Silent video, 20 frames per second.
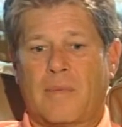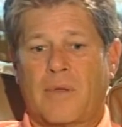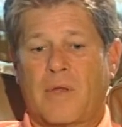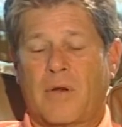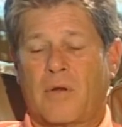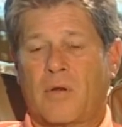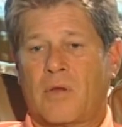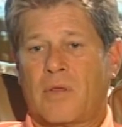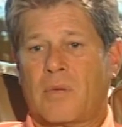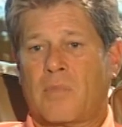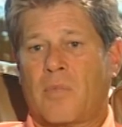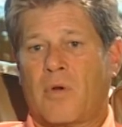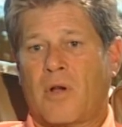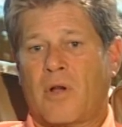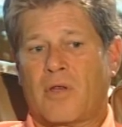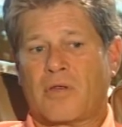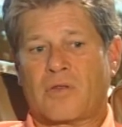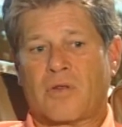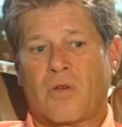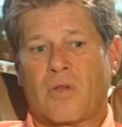You know, and the
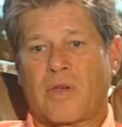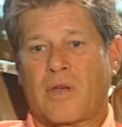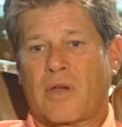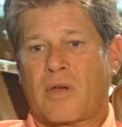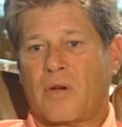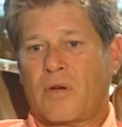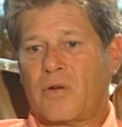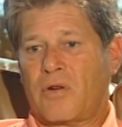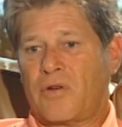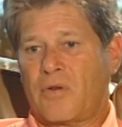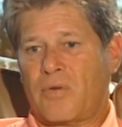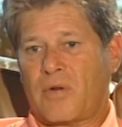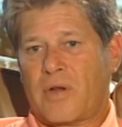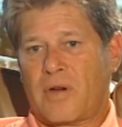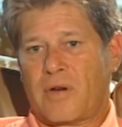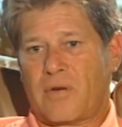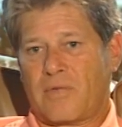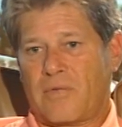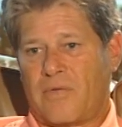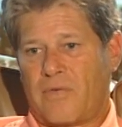ball's only going
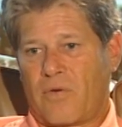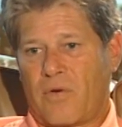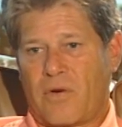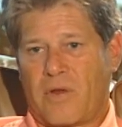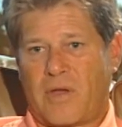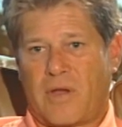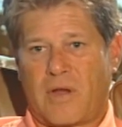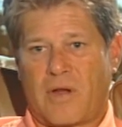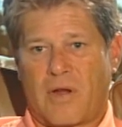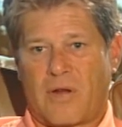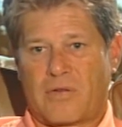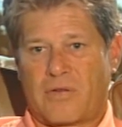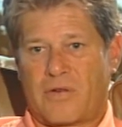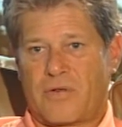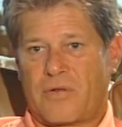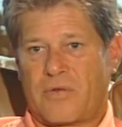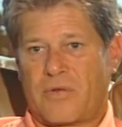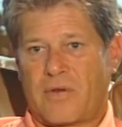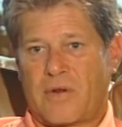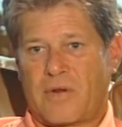240 yards,
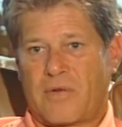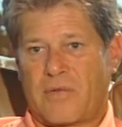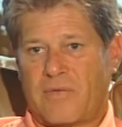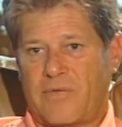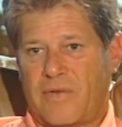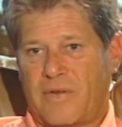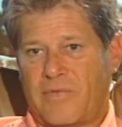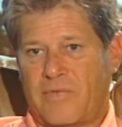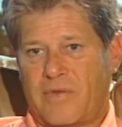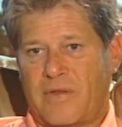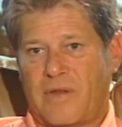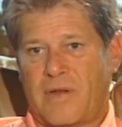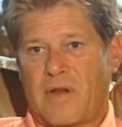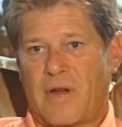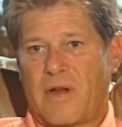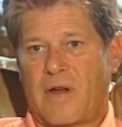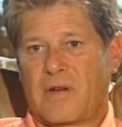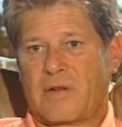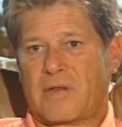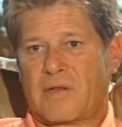250
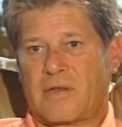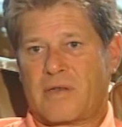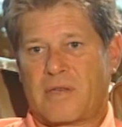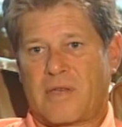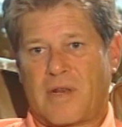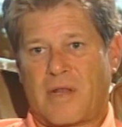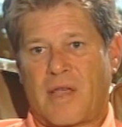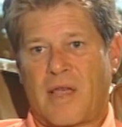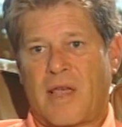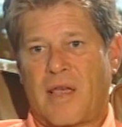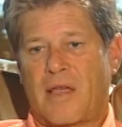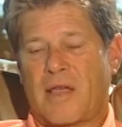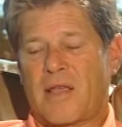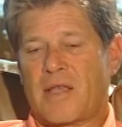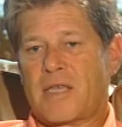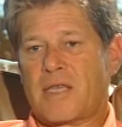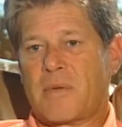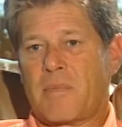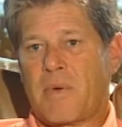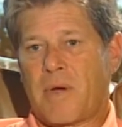yards. Today,
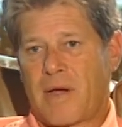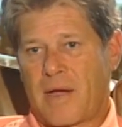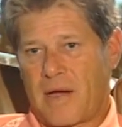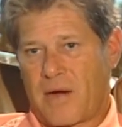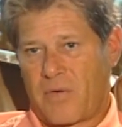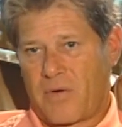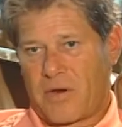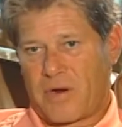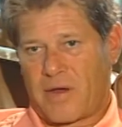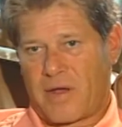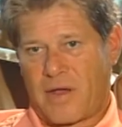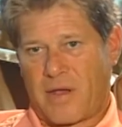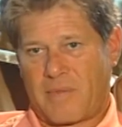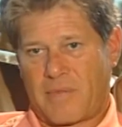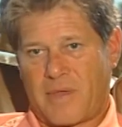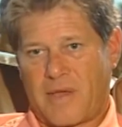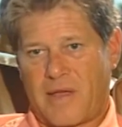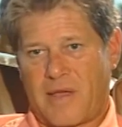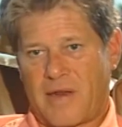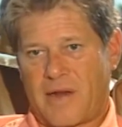it's a power
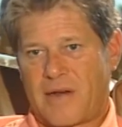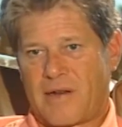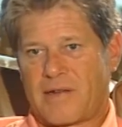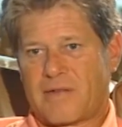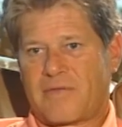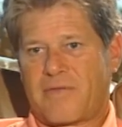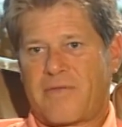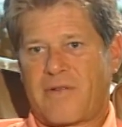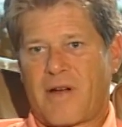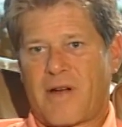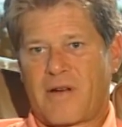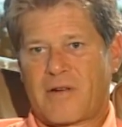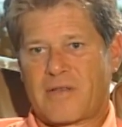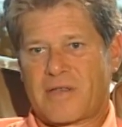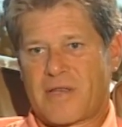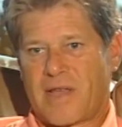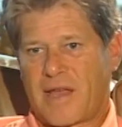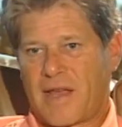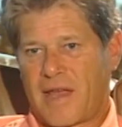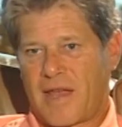game. They hit it as far
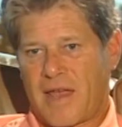as they